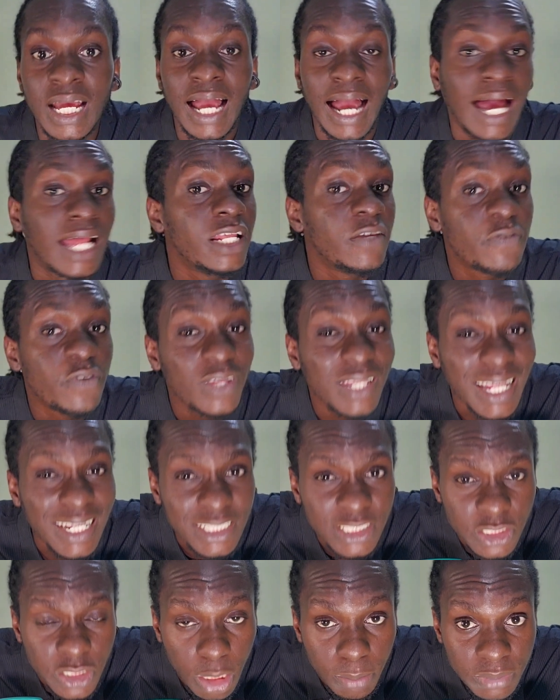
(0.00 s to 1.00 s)
And if you learned
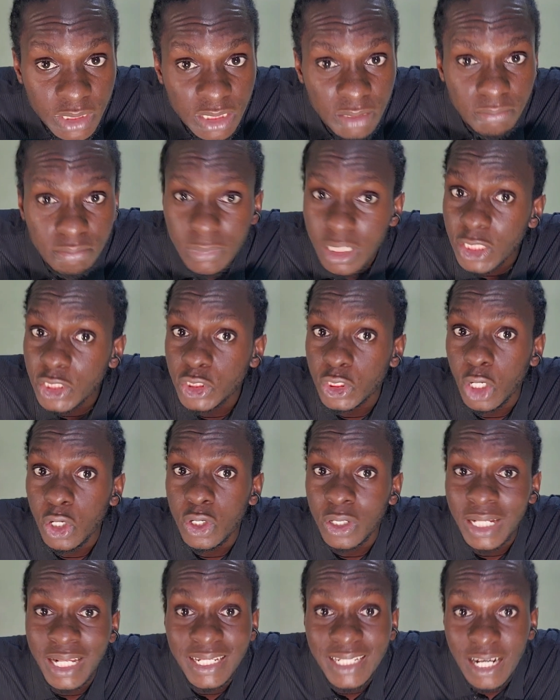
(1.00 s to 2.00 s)
something, make sure you
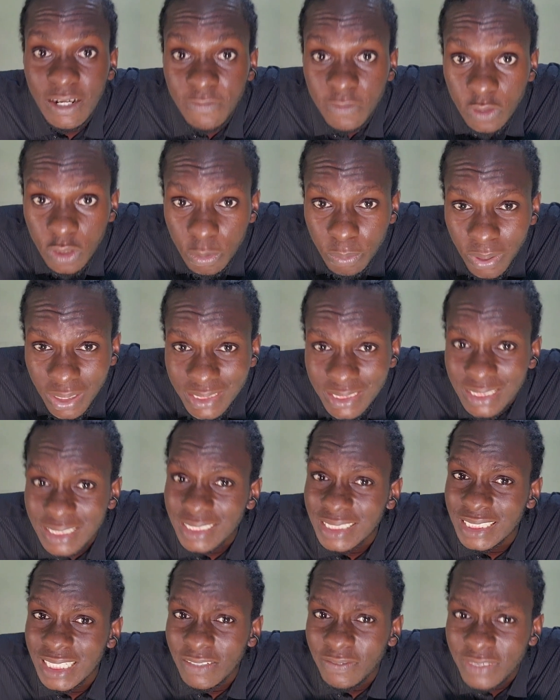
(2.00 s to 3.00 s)
click that follow button,
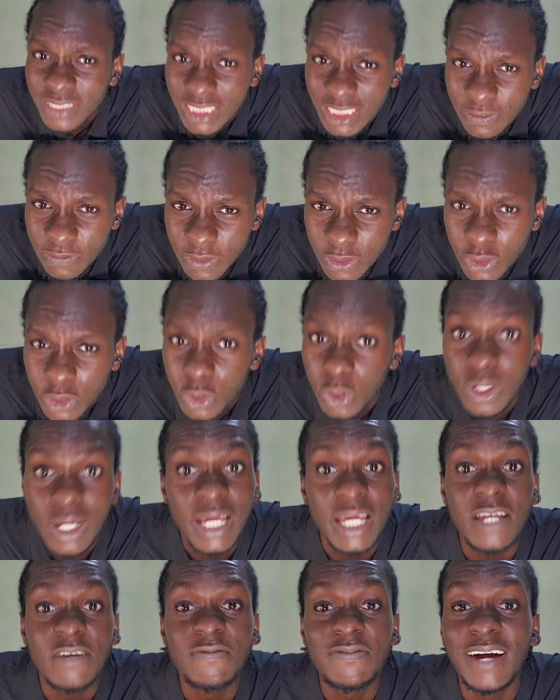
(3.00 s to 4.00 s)
save this video,
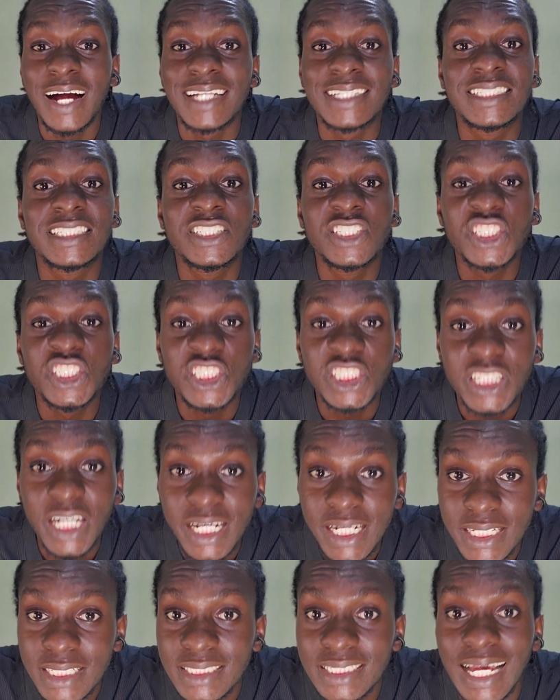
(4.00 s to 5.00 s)
in fact reshare
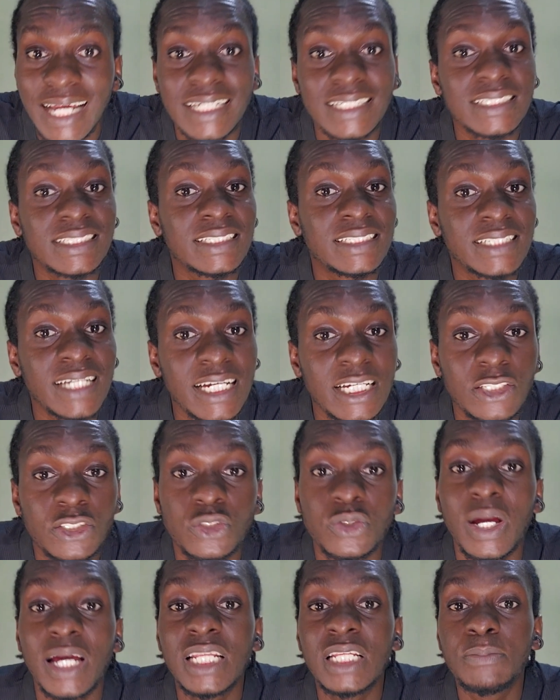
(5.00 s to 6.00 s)
it and share it to
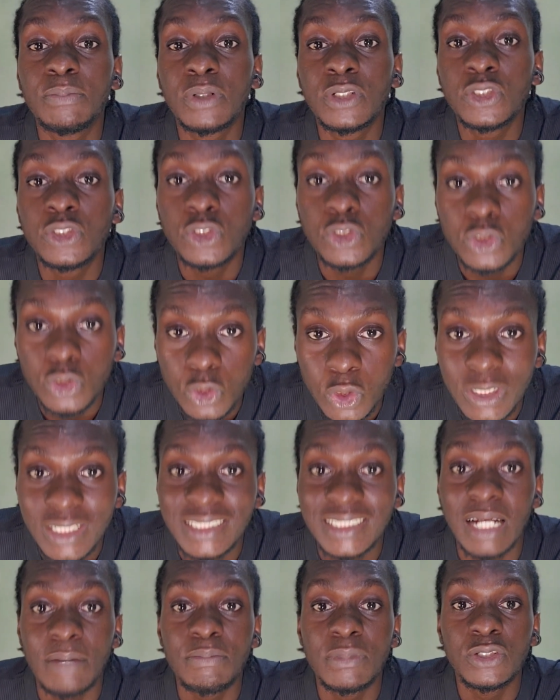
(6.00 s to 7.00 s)
anybody you know it
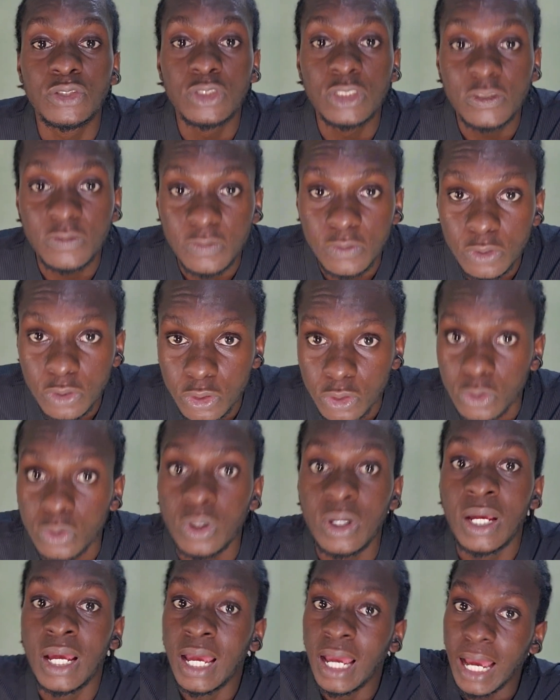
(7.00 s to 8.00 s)
can be useful to,
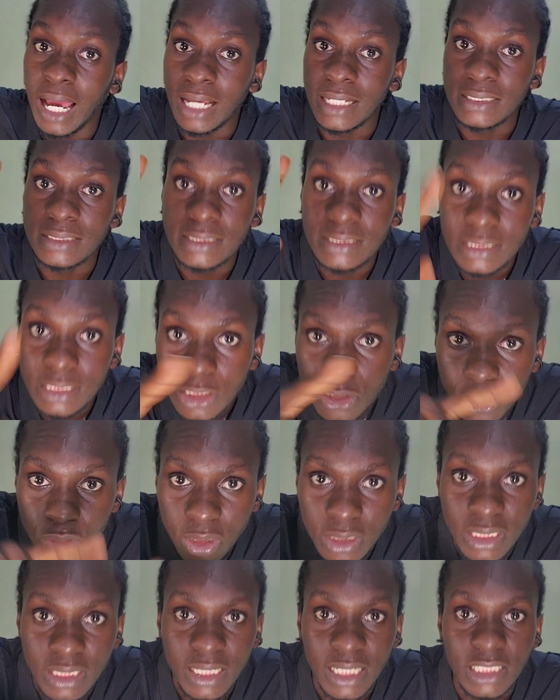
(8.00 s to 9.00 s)
and see you on
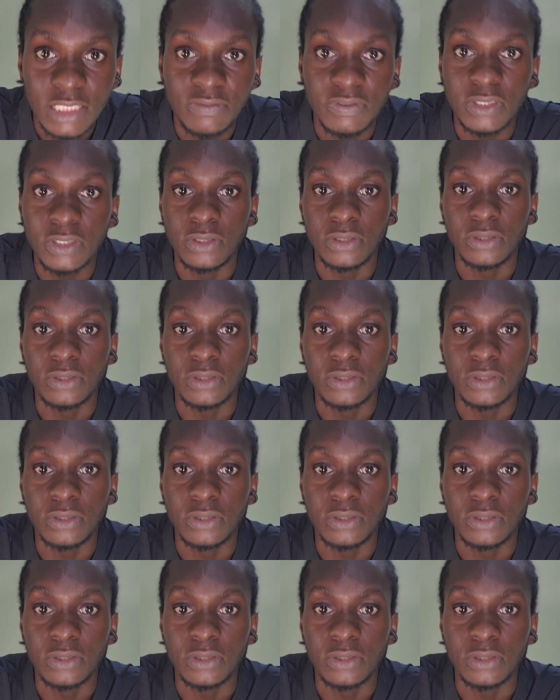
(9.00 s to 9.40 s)
the next video.